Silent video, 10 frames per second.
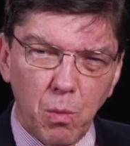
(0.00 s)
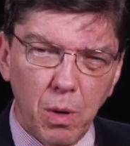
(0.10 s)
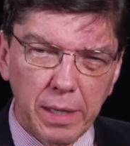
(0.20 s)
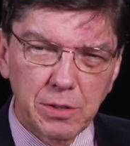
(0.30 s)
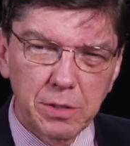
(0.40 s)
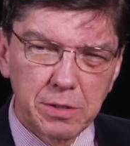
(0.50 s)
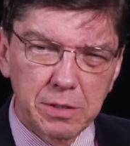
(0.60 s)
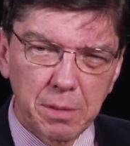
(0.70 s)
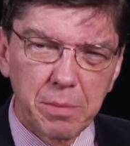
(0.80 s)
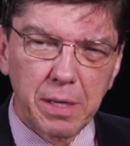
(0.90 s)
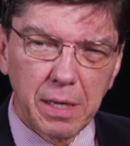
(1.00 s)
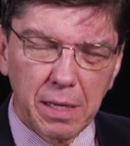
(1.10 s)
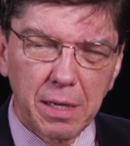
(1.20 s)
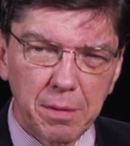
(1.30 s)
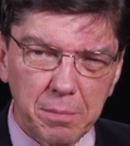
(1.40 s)
Why should somebody
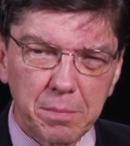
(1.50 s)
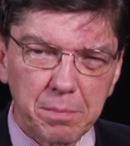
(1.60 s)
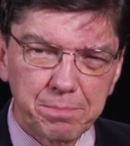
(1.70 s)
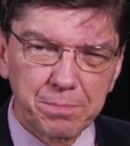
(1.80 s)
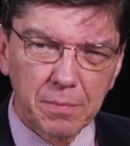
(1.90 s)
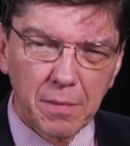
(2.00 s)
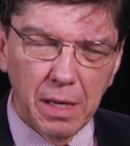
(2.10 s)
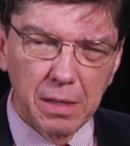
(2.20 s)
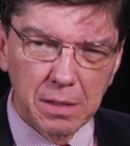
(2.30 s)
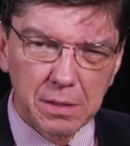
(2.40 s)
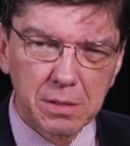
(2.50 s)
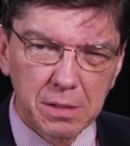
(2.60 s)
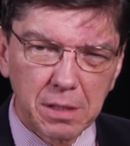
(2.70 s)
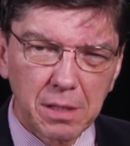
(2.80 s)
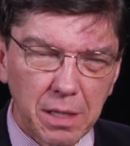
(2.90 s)
come and listen
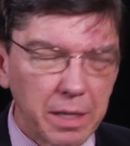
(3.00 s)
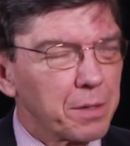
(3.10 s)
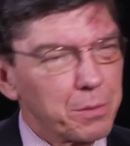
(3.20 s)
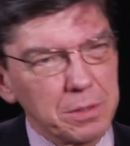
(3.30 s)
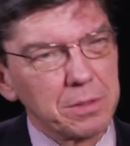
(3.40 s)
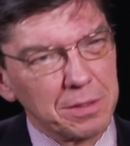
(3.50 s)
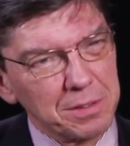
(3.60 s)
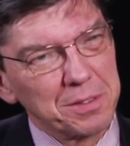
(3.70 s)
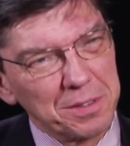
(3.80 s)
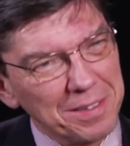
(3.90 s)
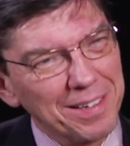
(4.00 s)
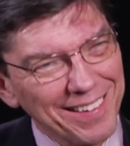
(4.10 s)
to Clay Christensen?